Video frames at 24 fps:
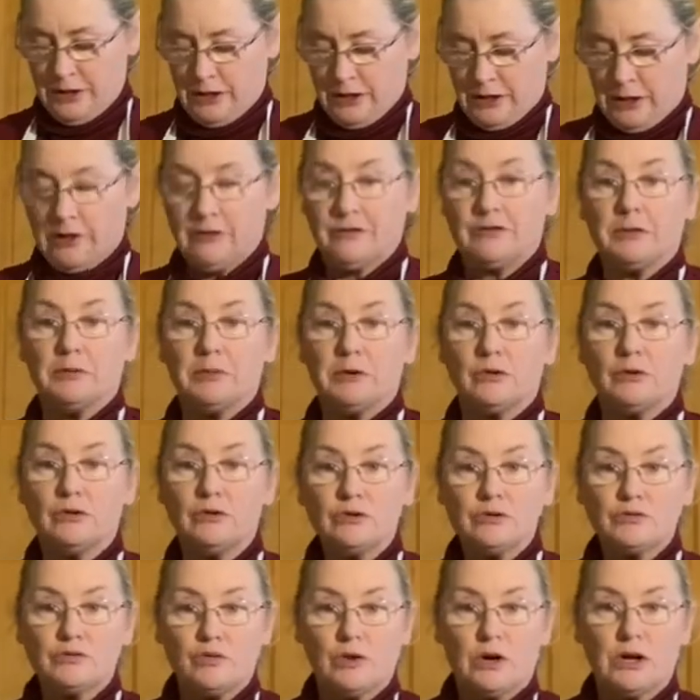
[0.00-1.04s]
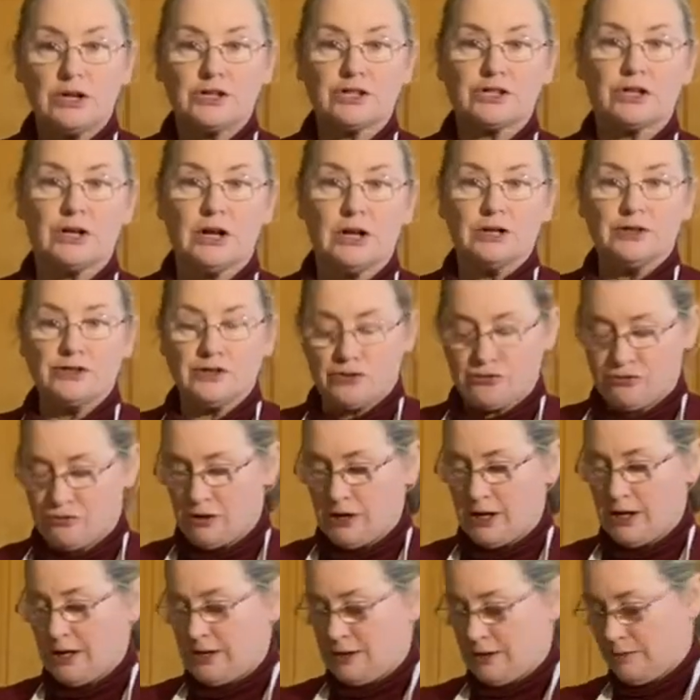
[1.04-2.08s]
Give them a good wash and
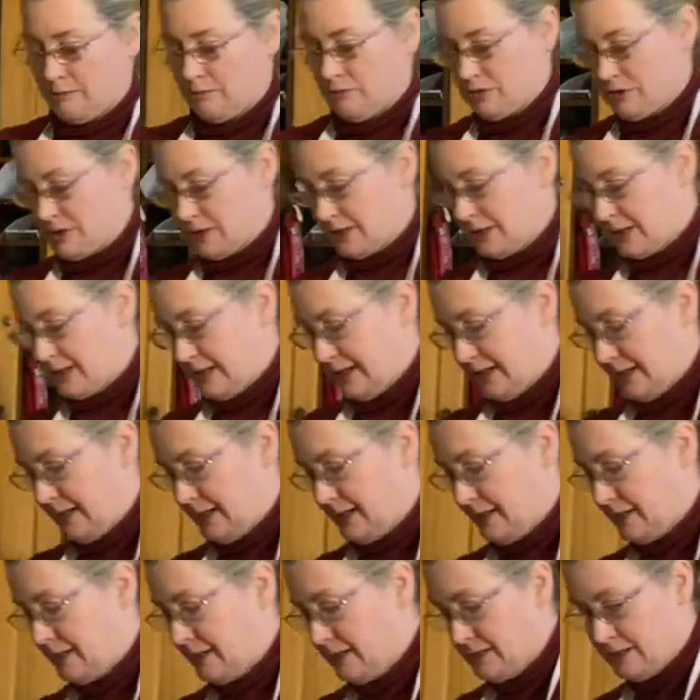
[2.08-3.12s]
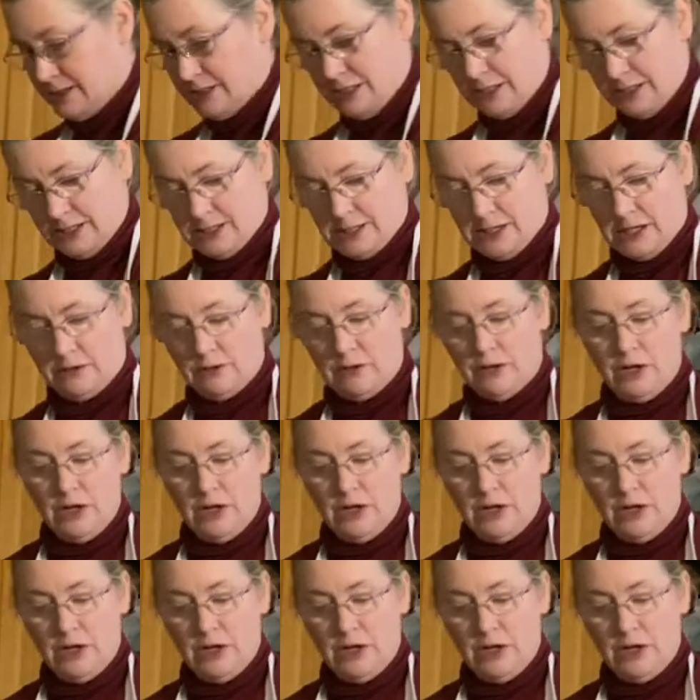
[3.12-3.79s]
dry them with a clean tea towel.